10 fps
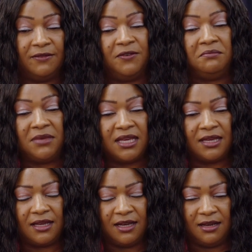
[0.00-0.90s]
for
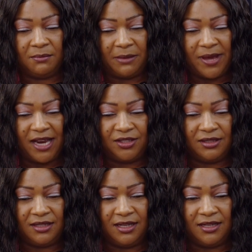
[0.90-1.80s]
me, my
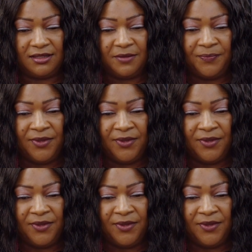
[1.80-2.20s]
passion is